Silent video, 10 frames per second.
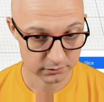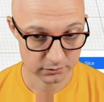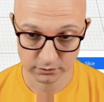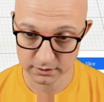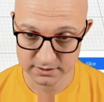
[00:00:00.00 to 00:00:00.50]

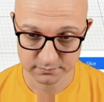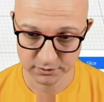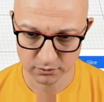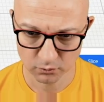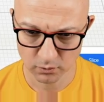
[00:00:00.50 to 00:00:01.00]
Don't ask
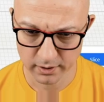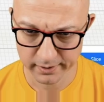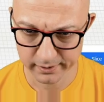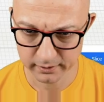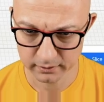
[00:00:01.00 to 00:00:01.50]
me
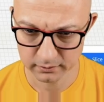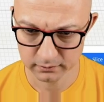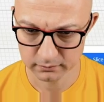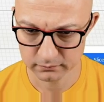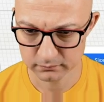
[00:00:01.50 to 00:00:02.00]
why
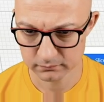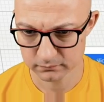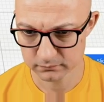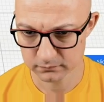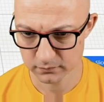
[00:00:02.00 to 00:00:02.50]

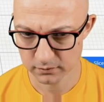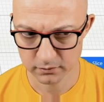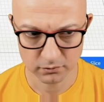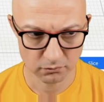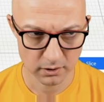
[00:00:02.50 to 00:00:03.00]

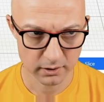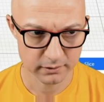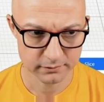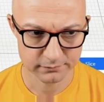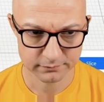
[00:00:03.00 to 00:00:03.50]
Cura
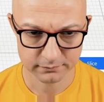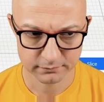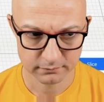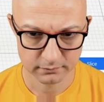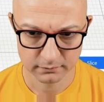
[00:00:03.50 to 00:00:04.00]
is